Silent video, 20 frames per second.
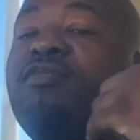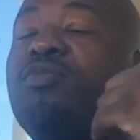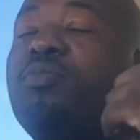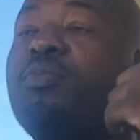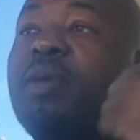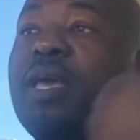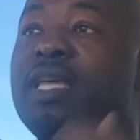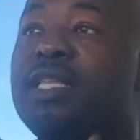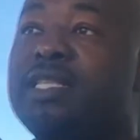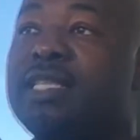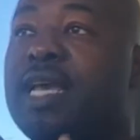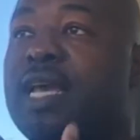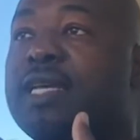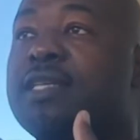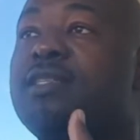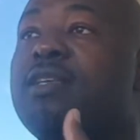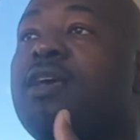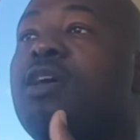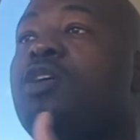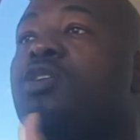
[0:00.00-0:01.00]
to pay
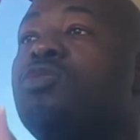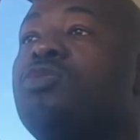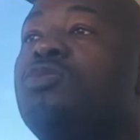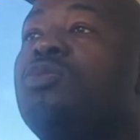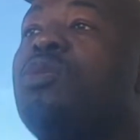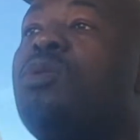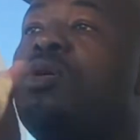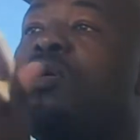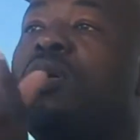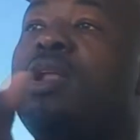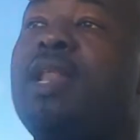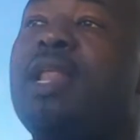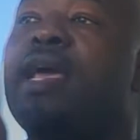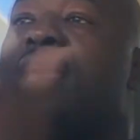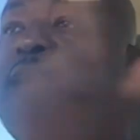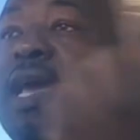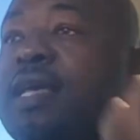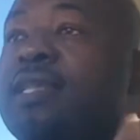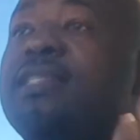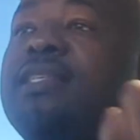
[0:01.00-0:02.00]
tax. So
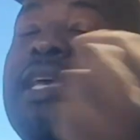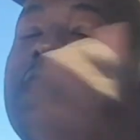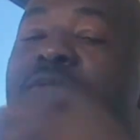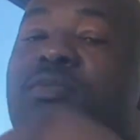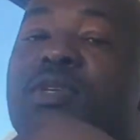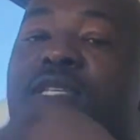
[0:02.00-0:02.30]
like I said,